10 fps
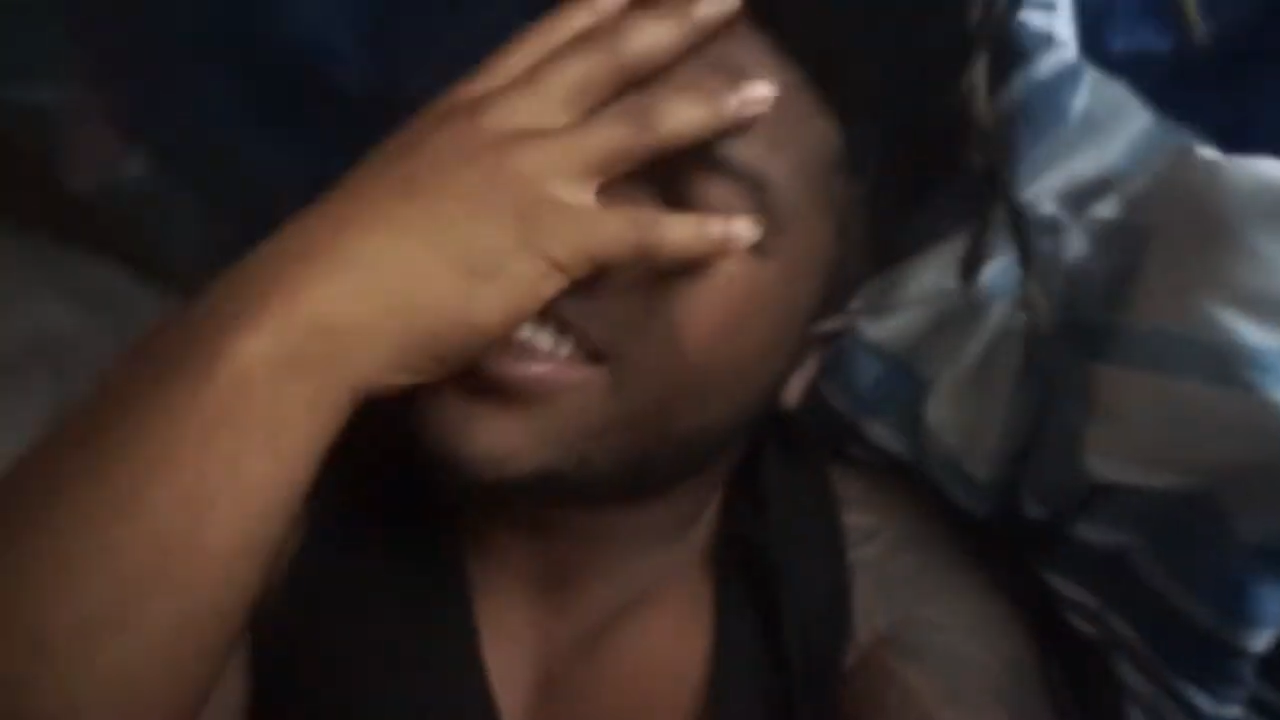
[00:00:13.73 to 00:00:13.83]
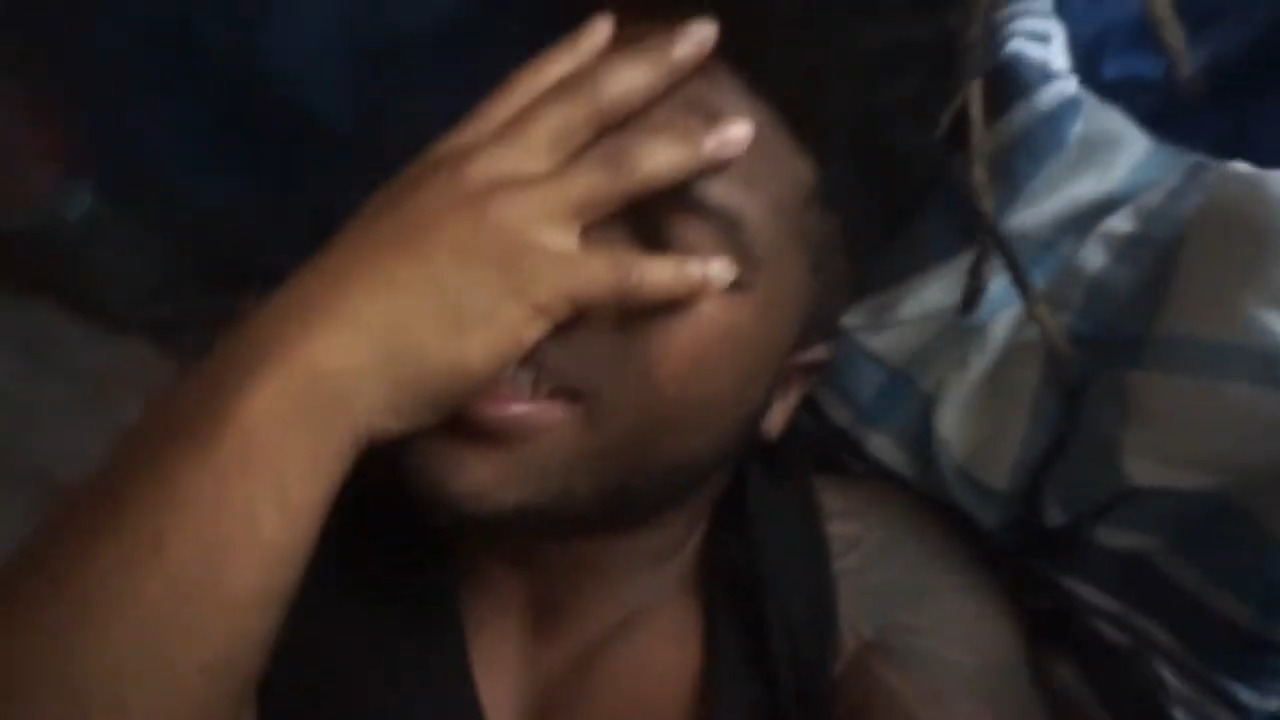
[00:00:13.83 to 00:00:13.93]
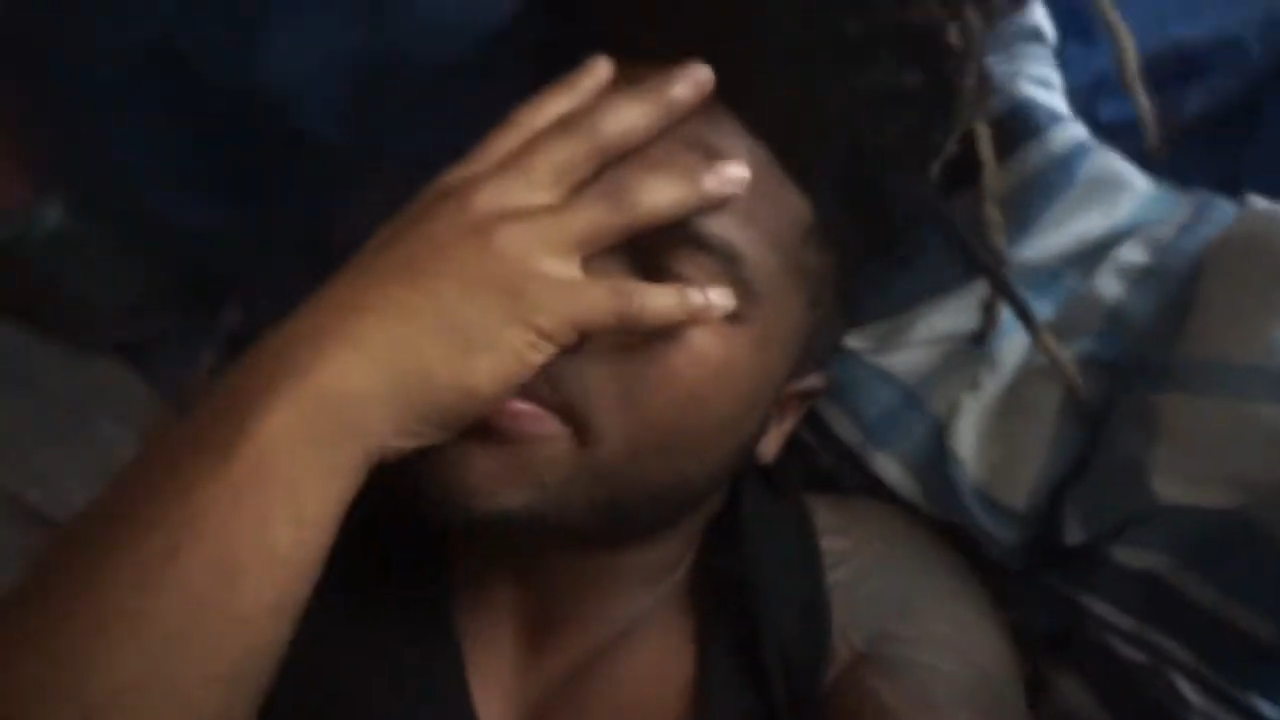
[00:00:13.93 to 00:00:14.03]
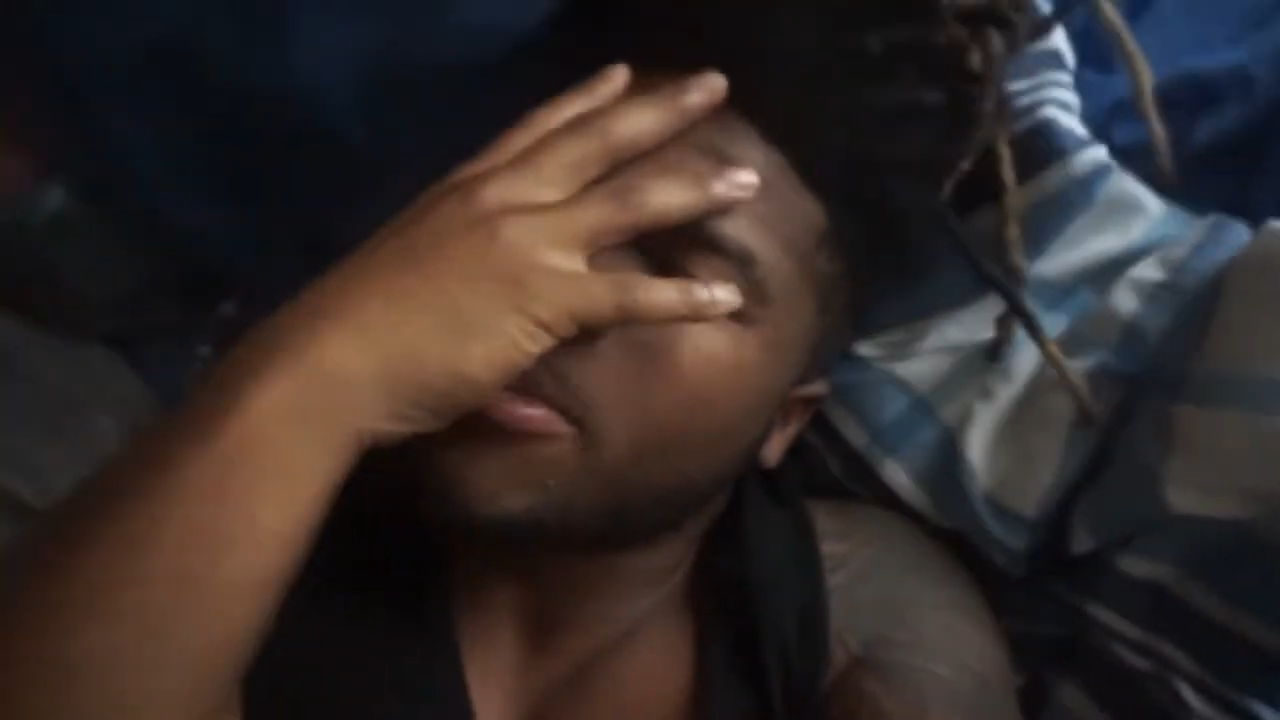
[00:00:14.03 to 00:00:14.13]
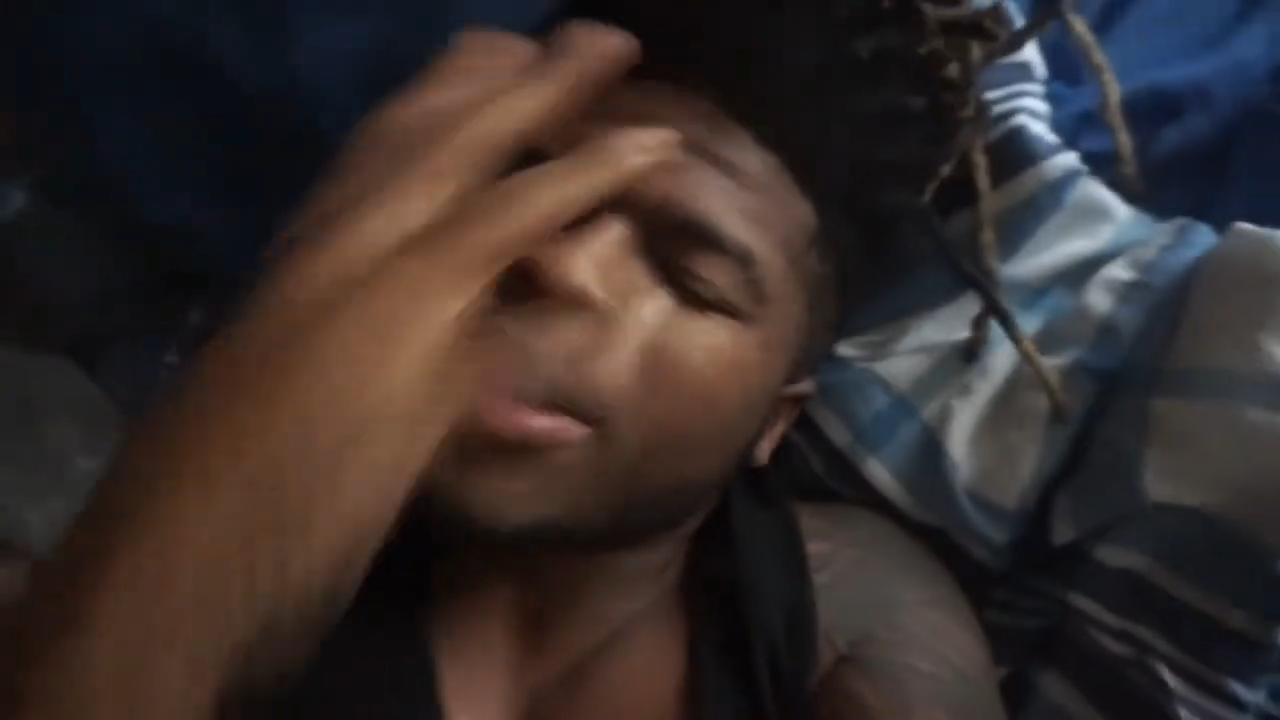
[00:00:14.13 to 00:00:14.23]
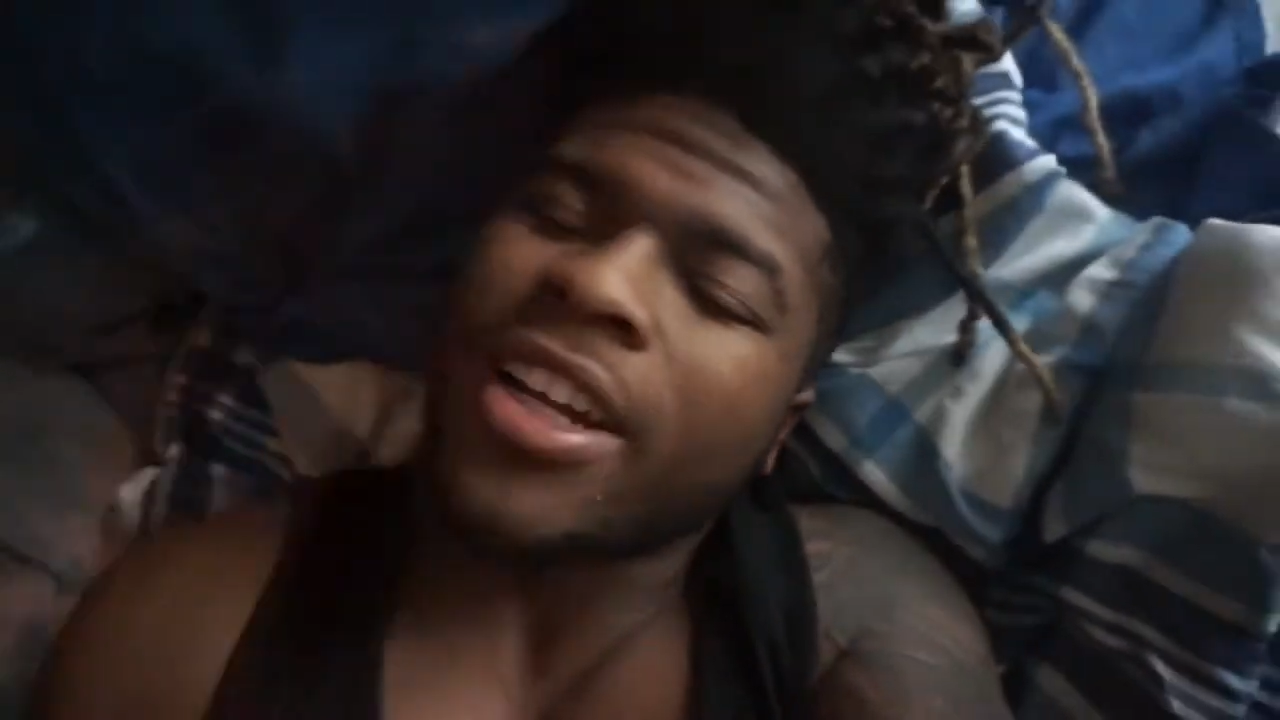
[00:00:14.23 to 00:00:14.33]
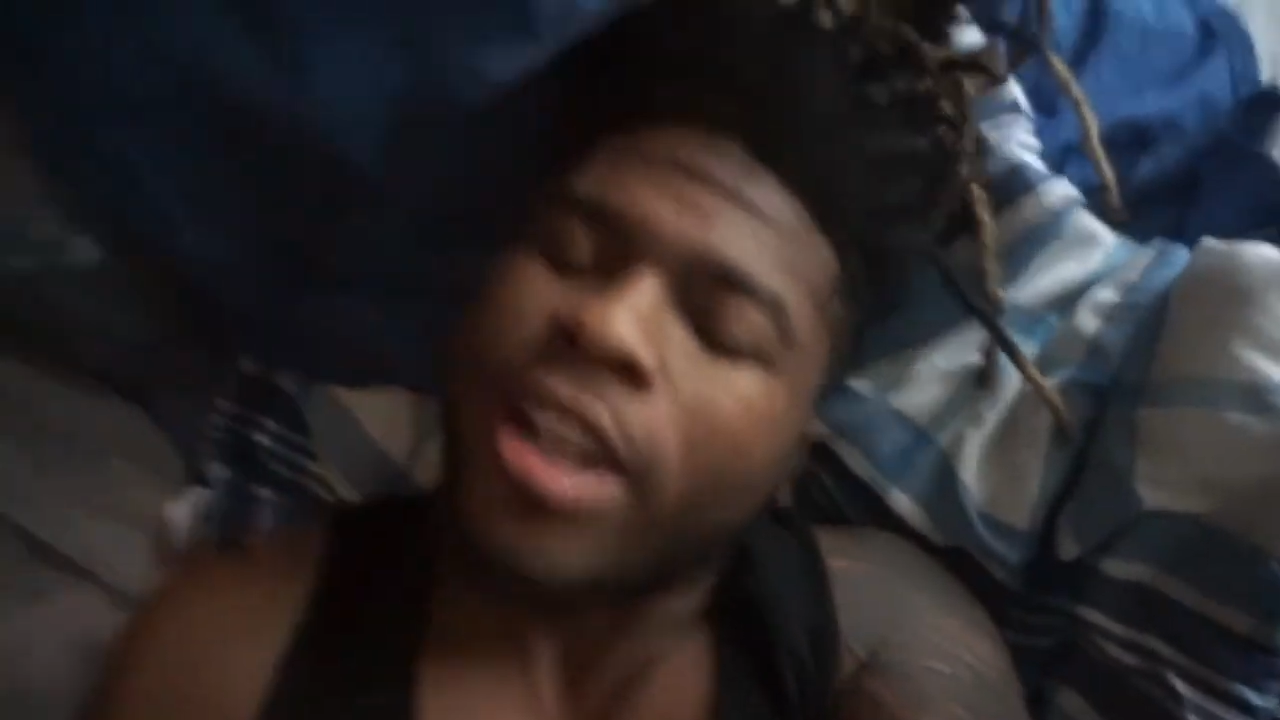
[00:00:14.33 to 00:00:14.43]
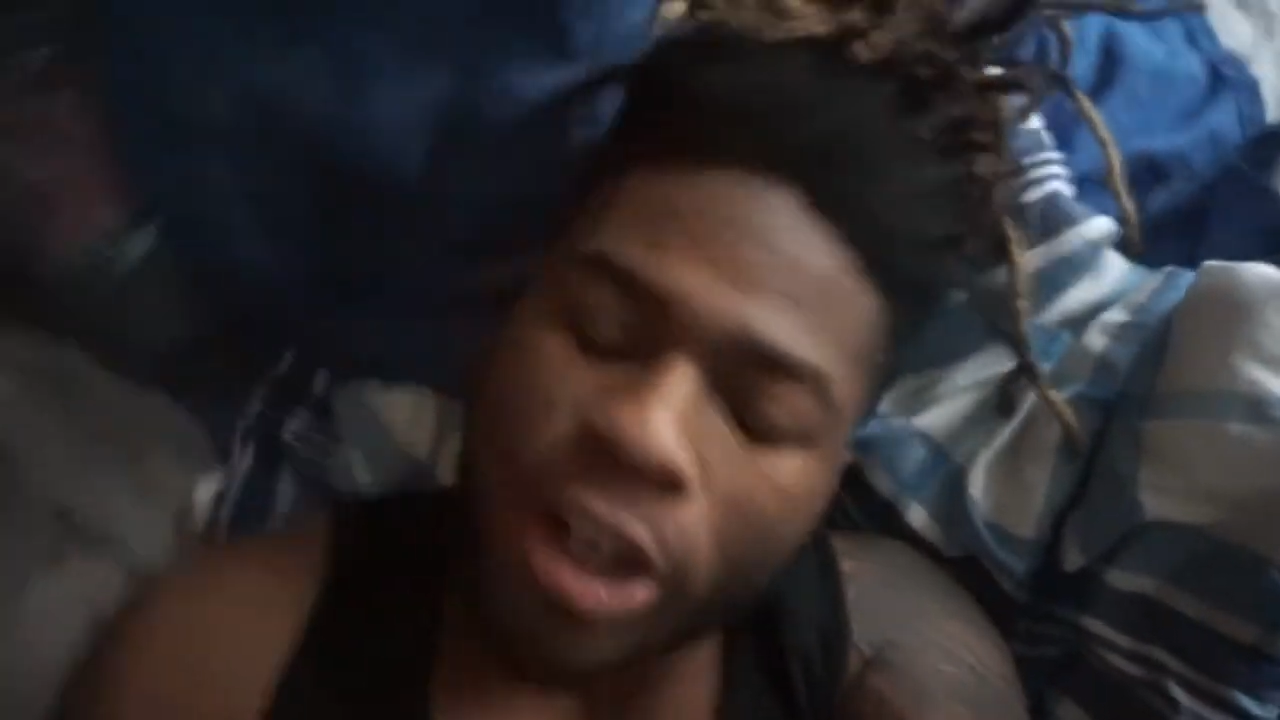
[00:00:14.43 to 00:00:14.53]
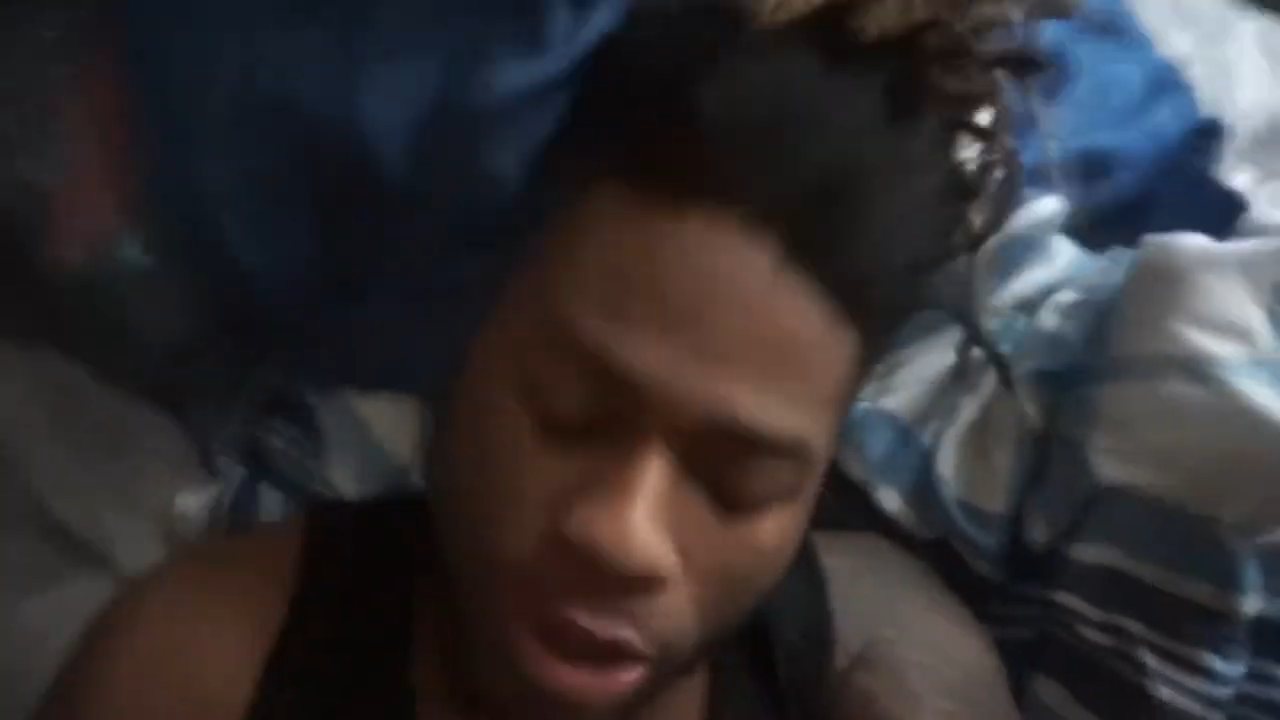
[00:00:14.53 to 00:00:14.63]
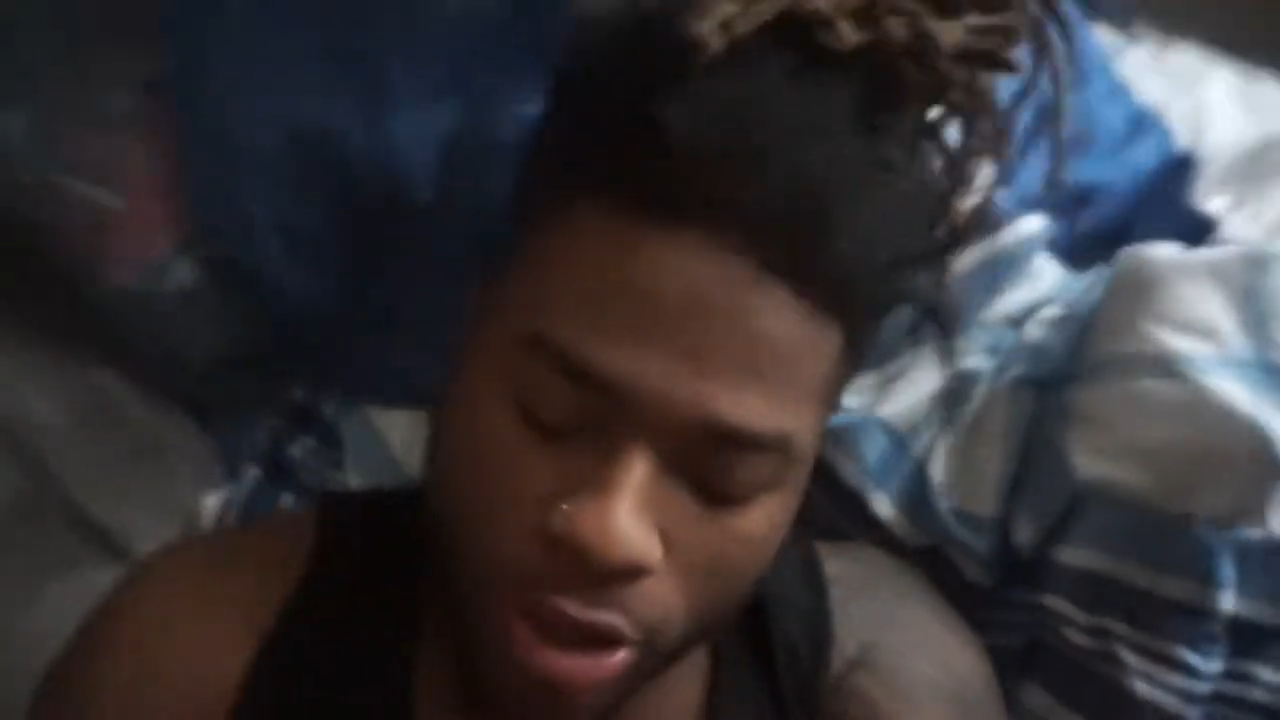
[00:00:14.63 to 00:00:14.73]
Good morning,
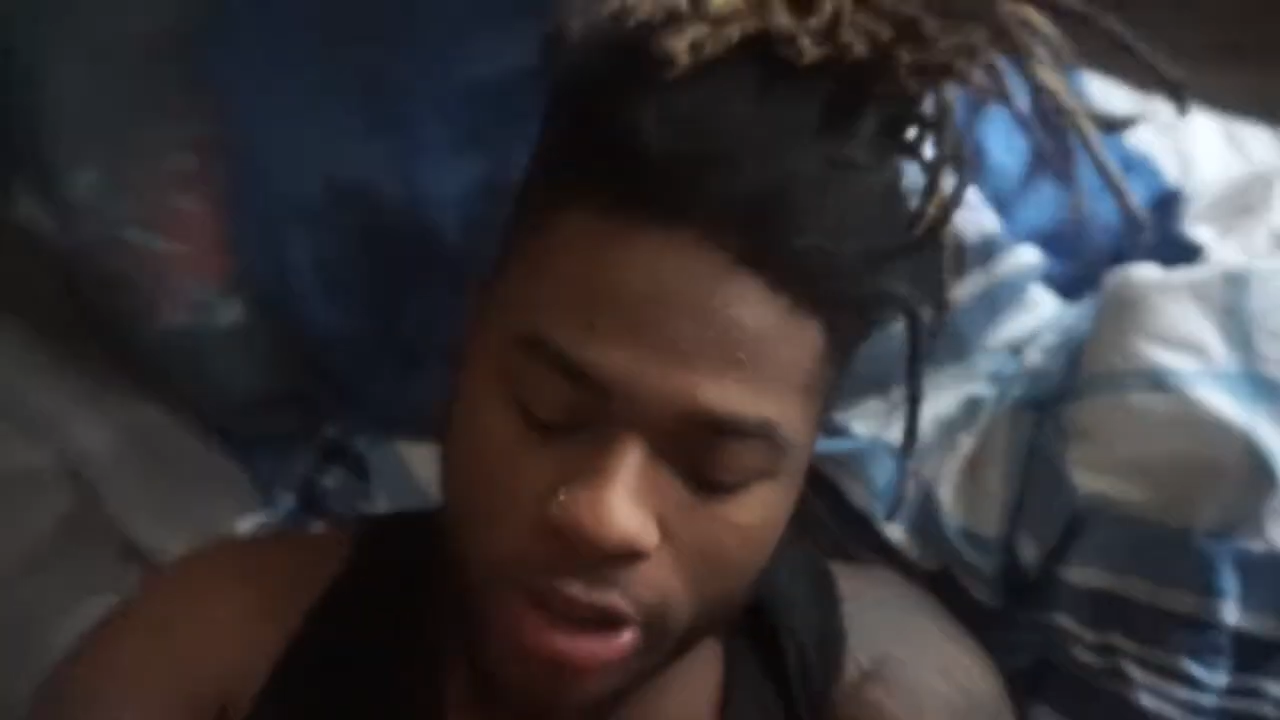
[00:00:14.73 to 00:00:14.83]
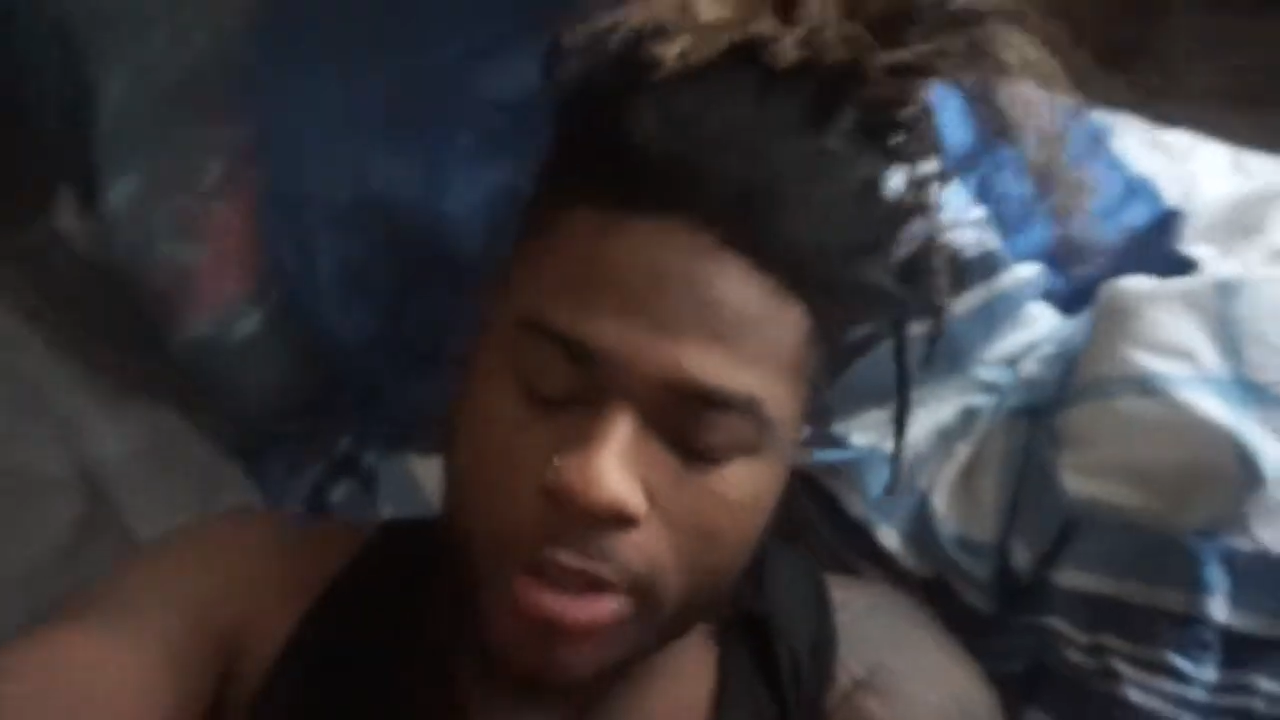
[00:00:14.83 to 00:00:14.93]
girls.